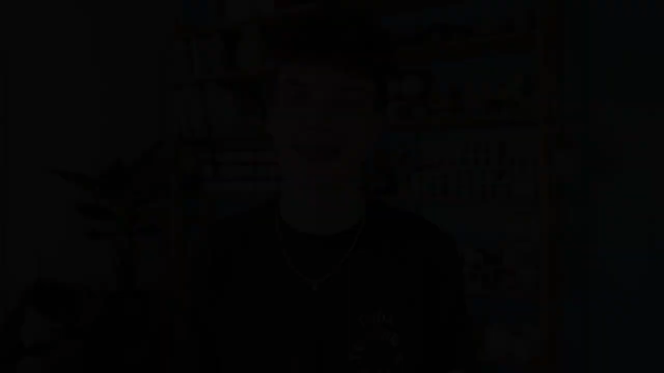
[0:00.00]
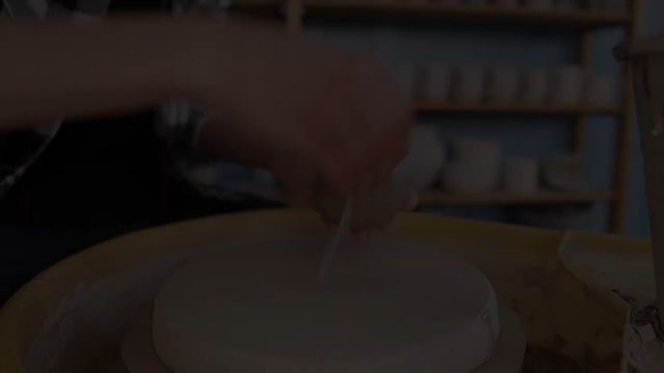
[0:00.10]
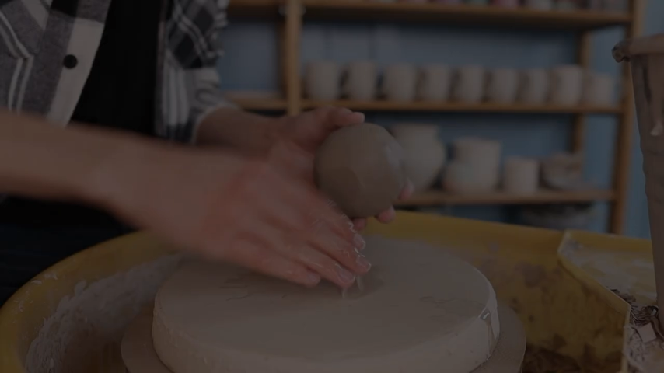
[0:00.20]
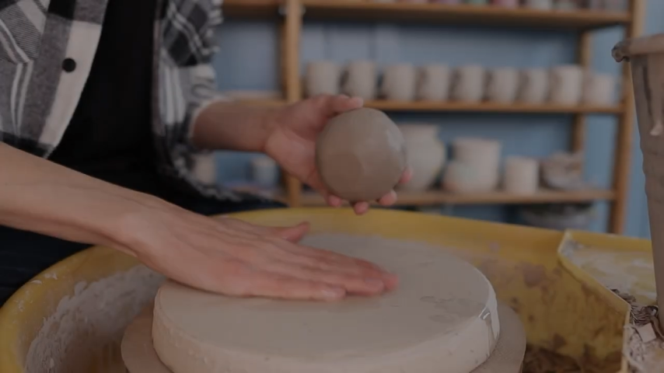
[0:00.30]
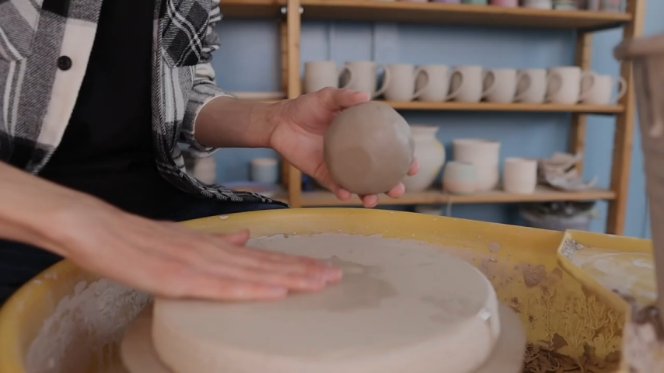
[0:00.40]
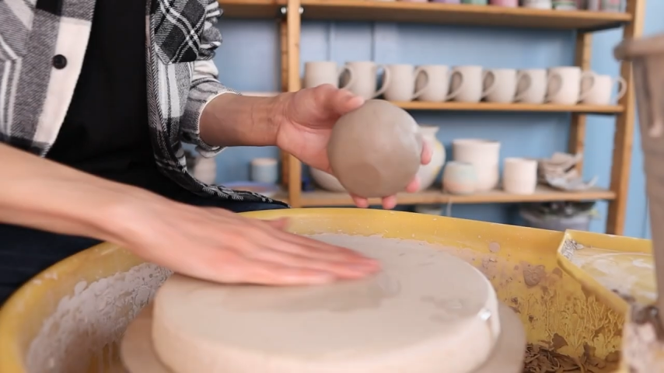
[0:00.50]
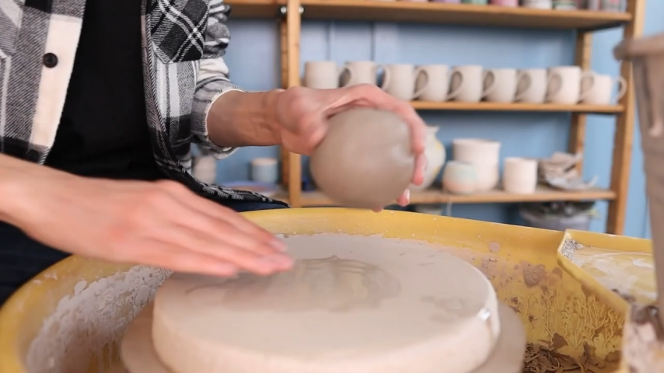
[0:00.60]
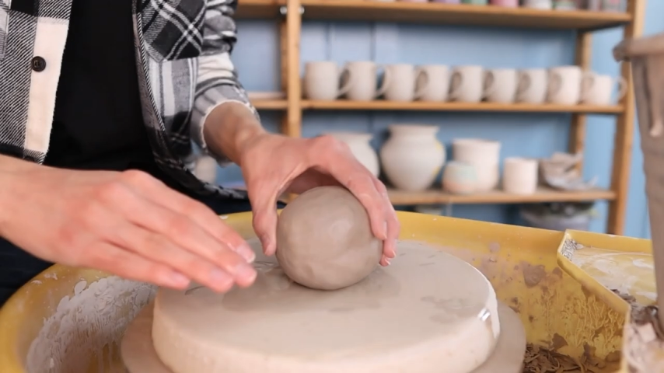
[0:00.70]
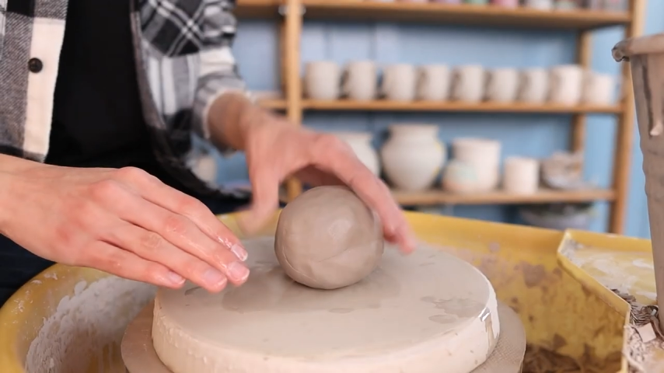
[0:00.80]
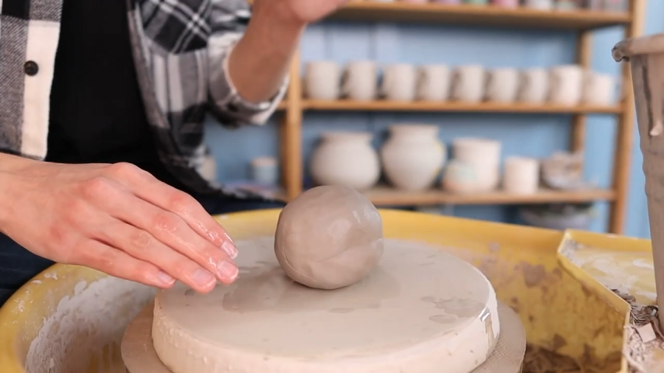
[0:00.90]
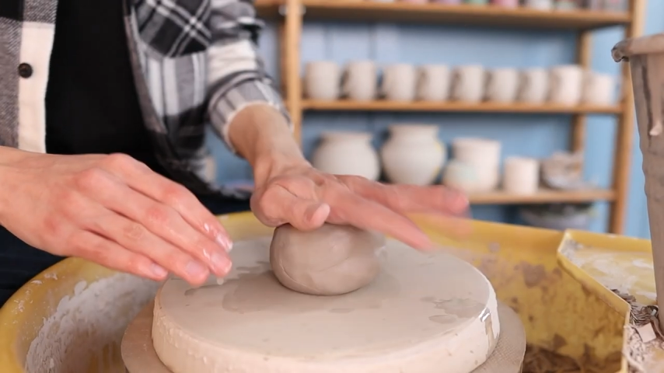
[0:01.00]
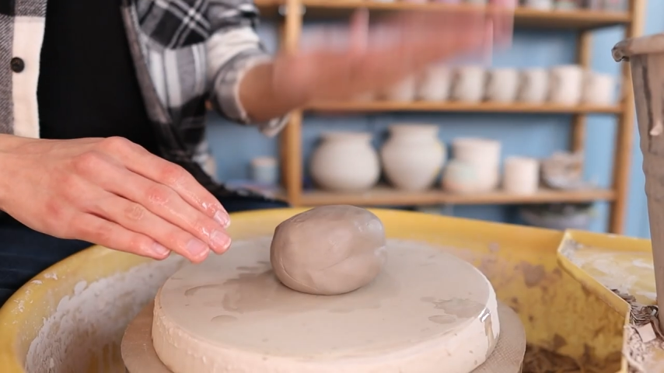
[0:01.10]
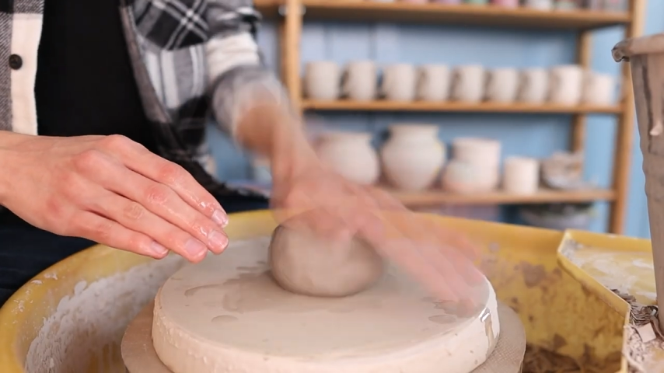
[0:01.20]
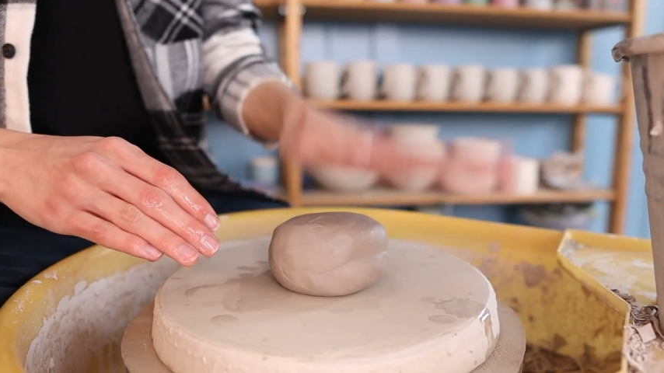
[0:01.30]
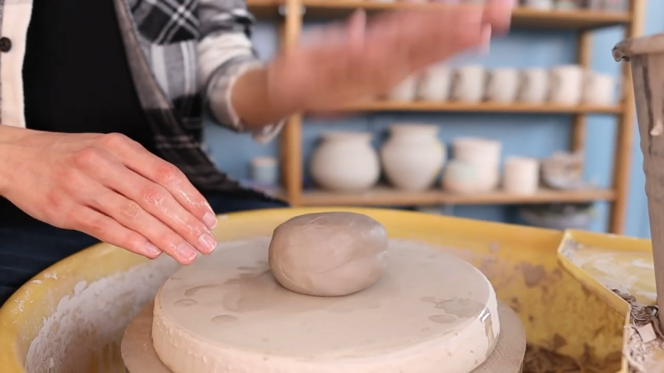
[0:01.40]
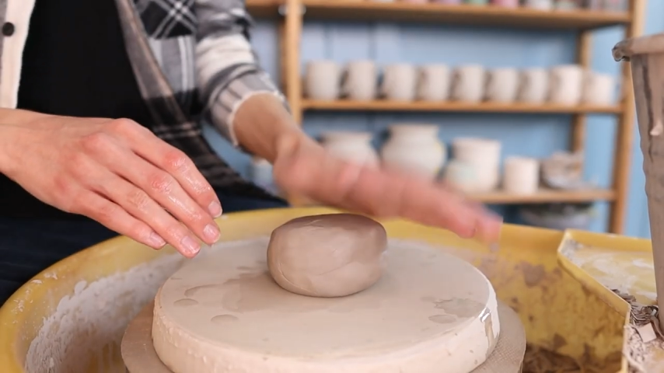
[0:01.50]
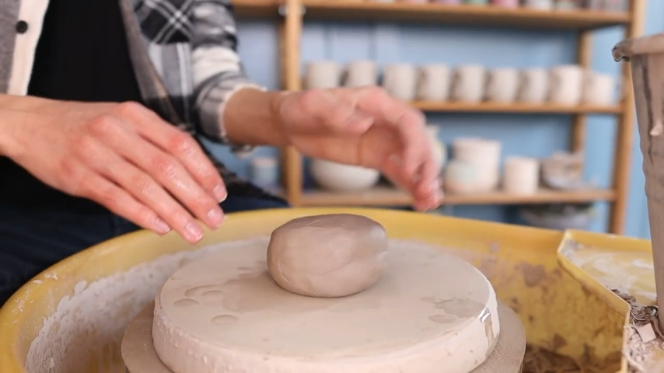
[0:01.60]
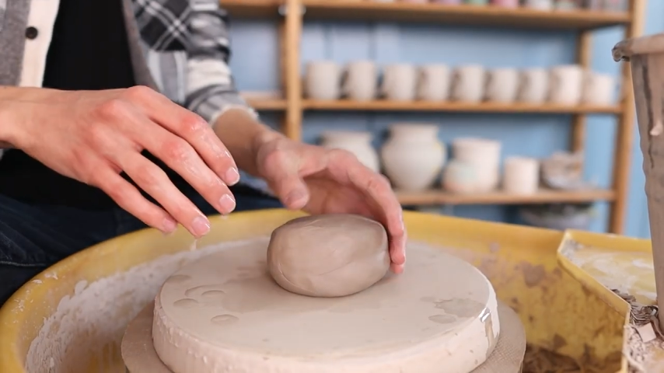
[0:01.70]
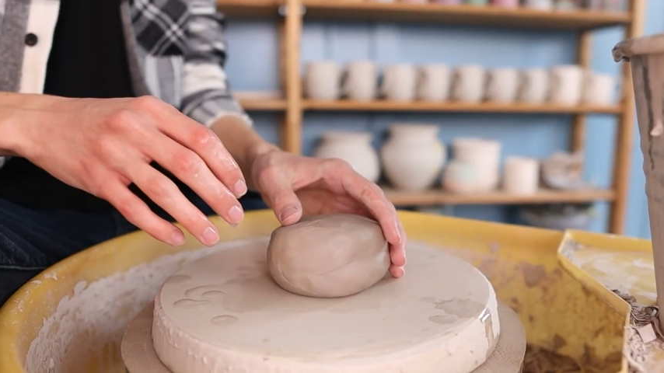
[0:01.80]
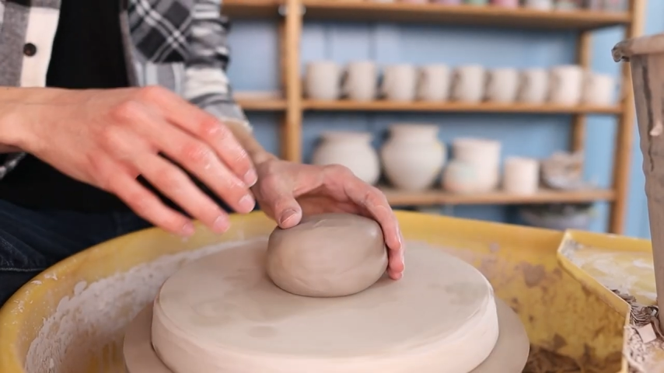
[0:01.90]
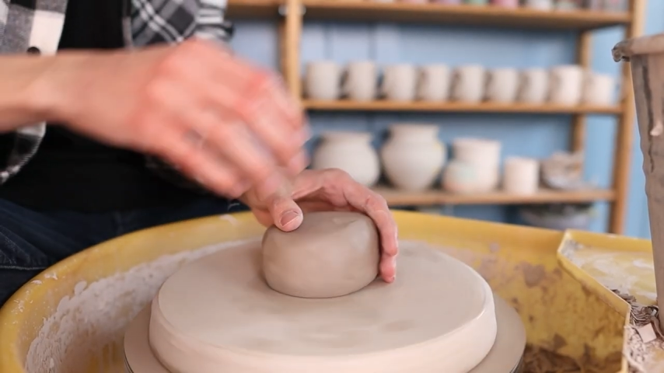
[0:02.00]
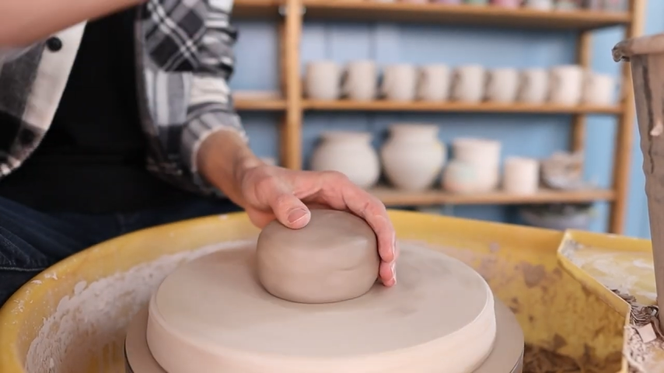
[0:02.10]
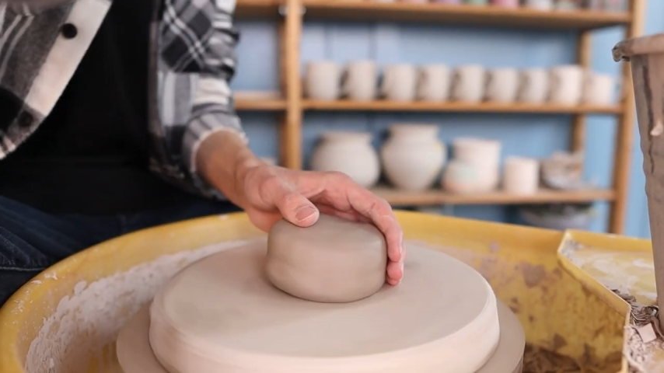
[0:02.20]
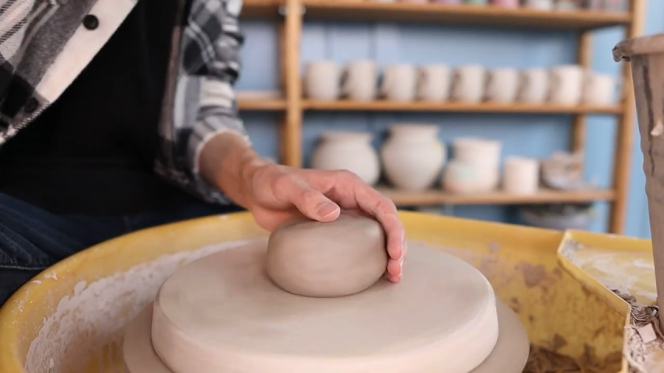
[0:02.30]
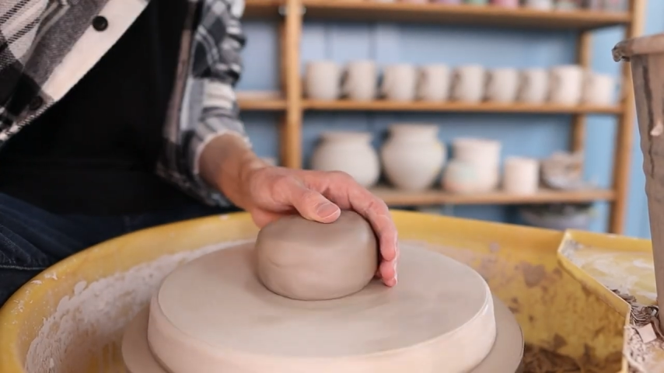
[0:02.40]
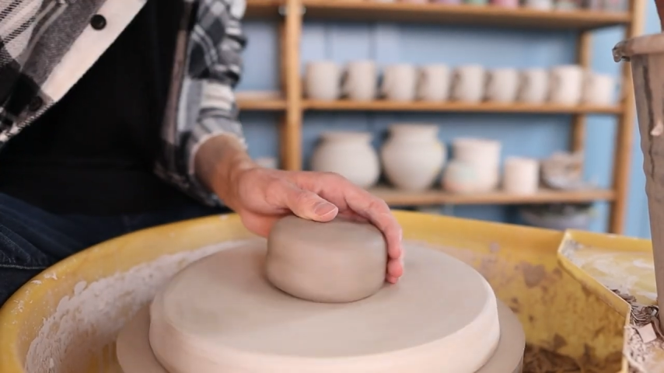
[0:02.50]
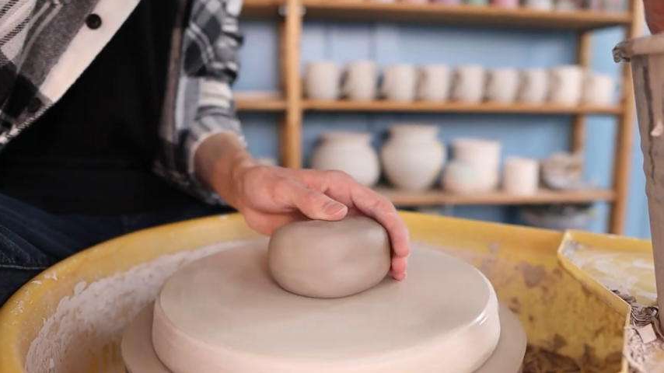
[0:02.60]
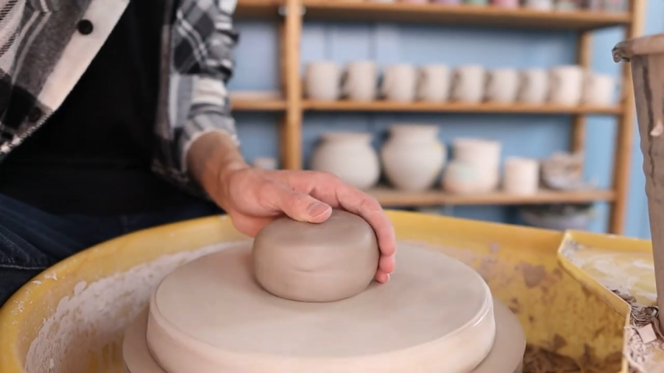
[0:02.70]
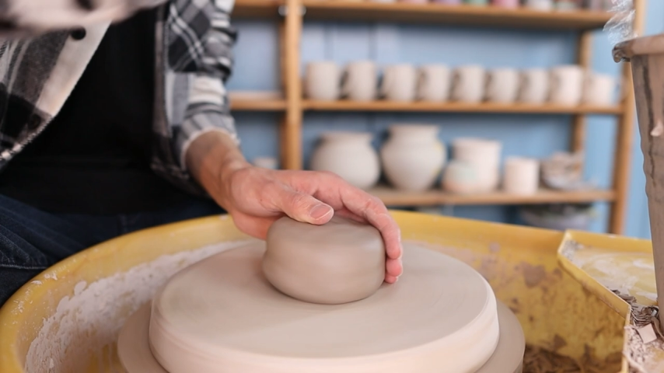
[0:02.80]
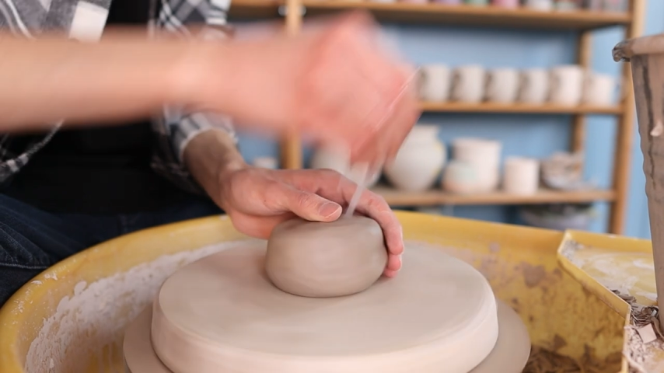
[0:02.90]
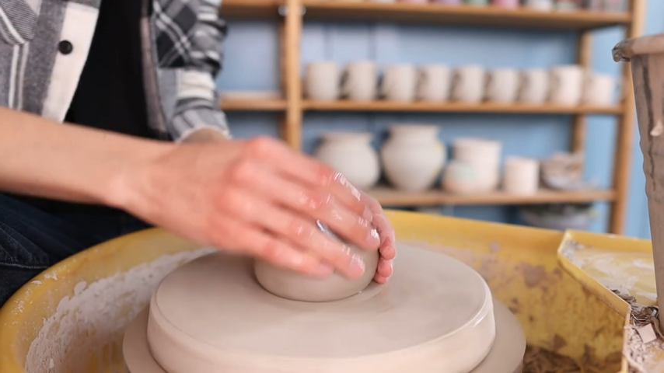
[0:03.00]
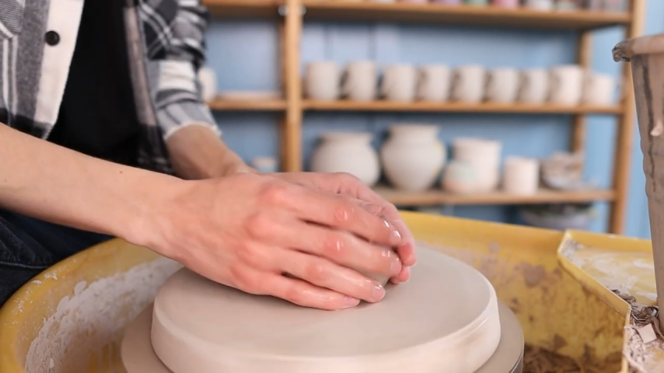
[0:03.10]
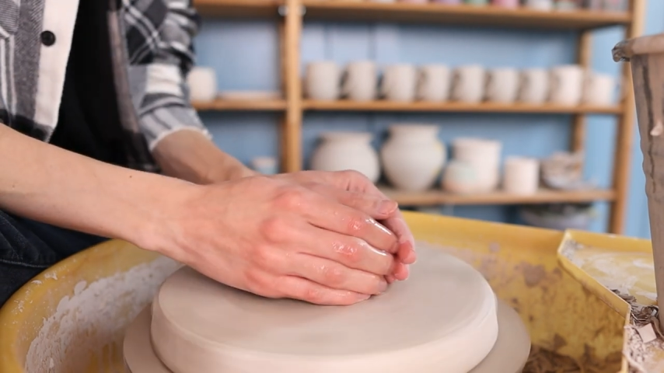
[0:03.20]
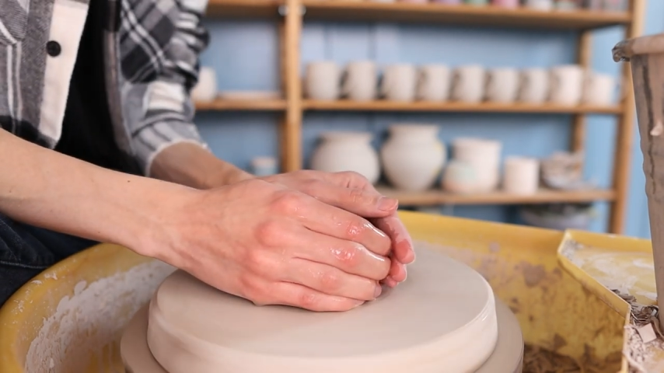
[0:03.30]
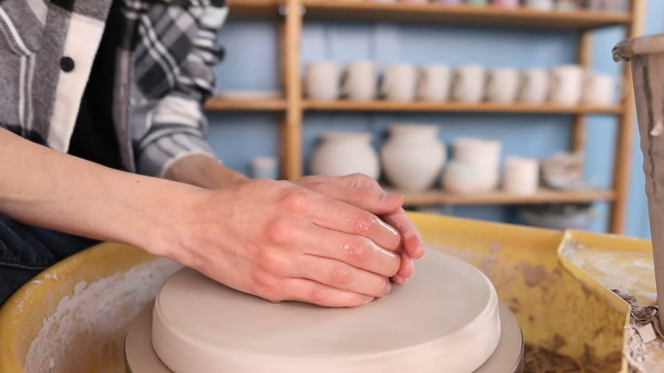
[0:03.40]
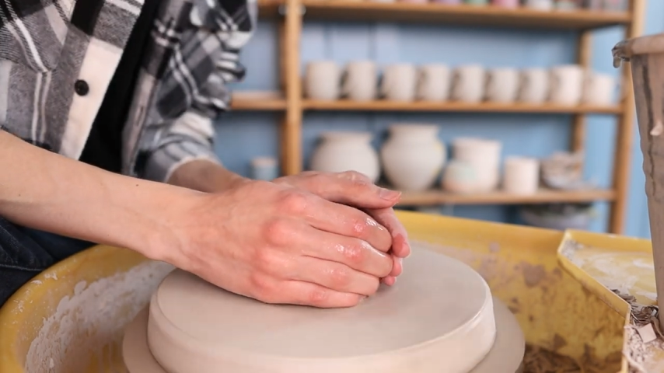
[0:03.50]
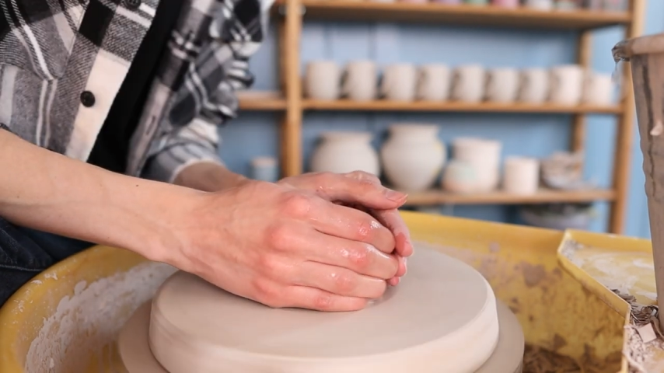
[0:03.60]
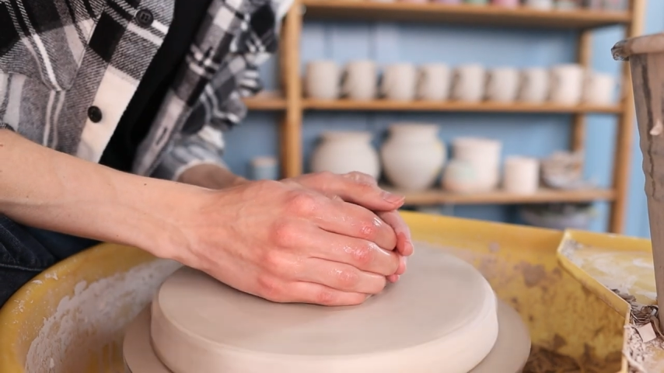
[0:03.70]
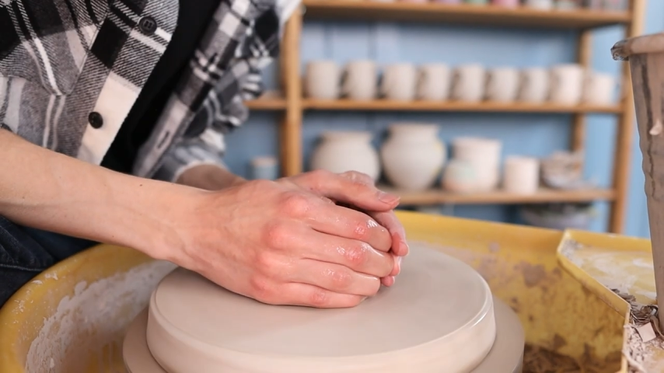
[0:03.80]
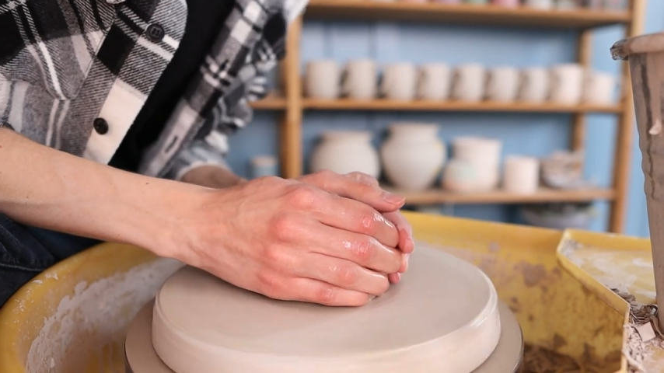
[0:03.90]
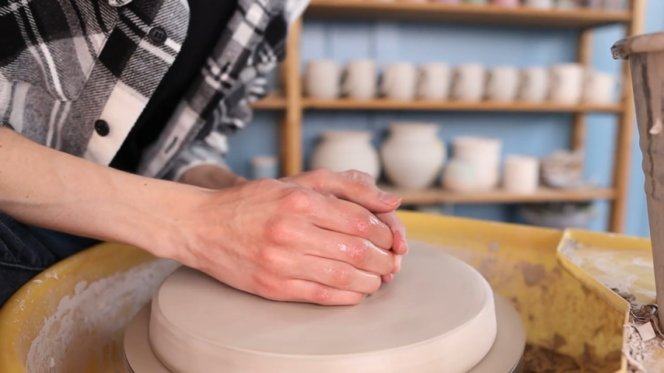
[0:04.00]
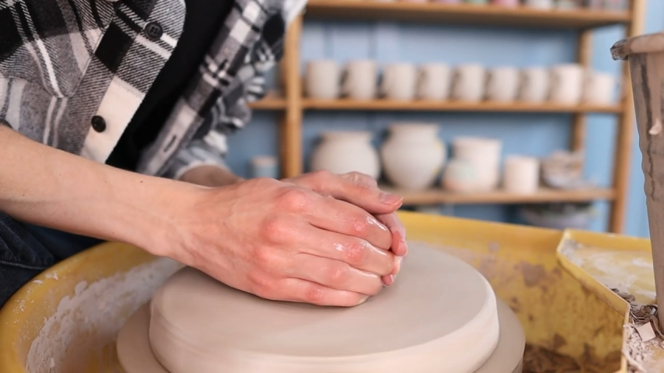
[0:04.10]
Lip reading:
Nobody's mouth can be seen.